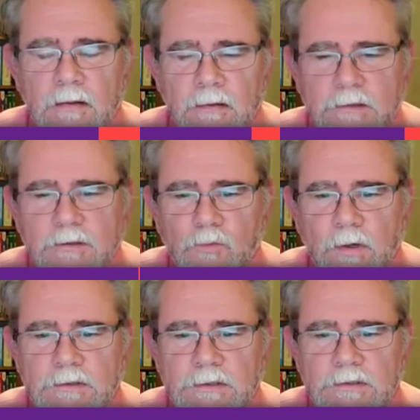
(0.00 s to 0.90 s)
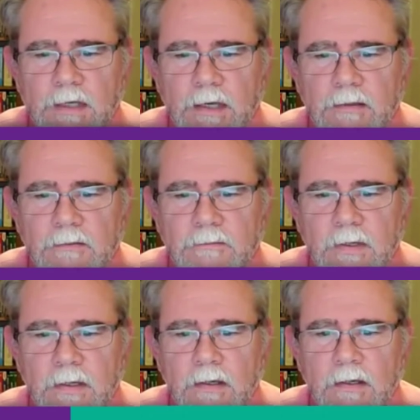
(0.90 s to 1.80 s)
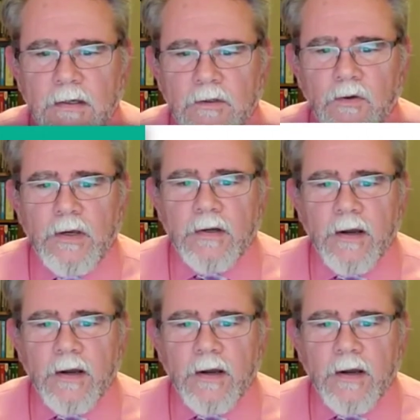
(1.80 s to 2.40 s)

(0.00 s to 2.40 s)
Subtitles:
This is what she said. You can